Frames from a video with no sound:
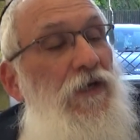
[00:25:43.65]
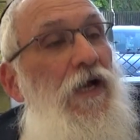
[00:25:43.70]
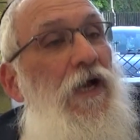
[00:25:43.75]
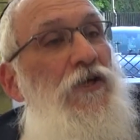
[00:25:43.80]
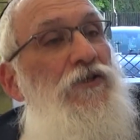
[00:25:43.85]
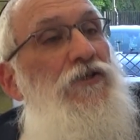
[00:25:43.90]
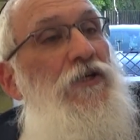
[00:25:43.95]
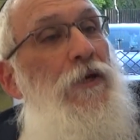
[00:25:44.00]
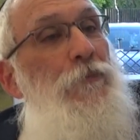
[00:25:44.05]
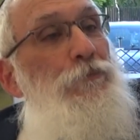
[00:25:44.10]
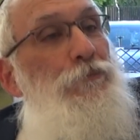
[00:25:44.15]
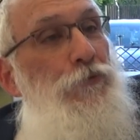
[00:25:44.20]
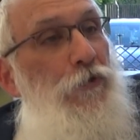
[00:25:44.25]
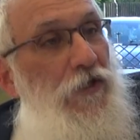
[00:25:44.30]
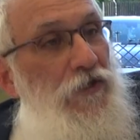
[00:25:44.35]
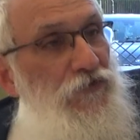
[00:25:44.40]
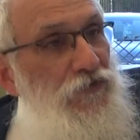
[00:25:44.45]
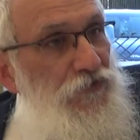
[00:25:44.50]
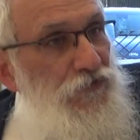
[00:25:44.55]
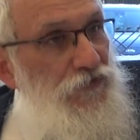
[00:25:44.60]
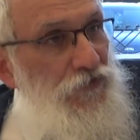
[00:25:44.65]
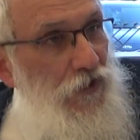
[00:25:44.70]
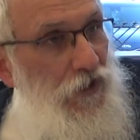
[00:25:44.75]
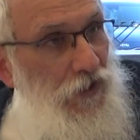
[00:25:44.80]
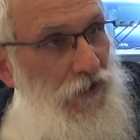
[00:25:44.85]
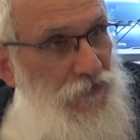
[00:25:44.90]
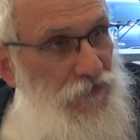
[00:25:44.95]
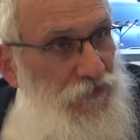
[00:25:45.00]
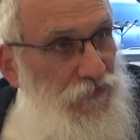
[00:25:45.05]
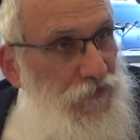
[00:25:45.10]
Hashem praises
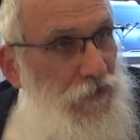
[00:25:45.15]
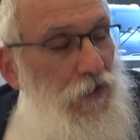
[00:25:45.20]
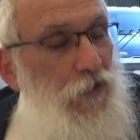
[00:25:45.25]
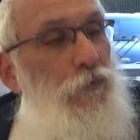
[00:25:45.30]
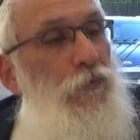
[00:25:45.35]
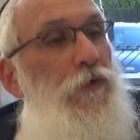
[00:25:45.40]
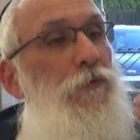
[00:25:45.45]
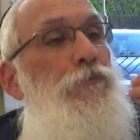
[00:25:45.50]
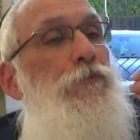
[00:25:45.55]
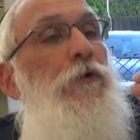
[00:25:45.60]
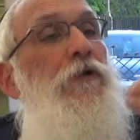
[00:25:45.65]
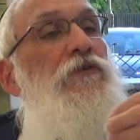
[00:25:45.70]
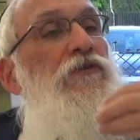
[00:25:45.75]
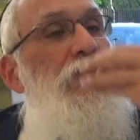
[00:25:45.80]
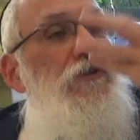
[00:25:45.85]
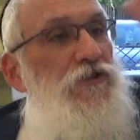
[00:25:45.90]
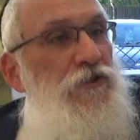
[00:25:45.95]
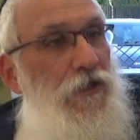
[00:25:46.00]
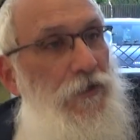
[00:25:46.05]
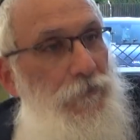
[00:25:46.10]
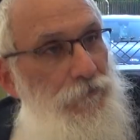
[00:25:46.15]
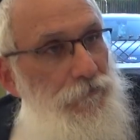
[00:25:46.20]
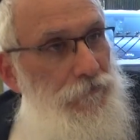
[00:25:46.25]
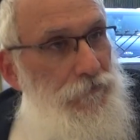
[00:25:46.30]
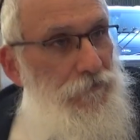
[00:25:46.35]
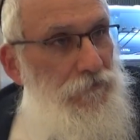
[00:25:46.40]
us and we praise Hashem.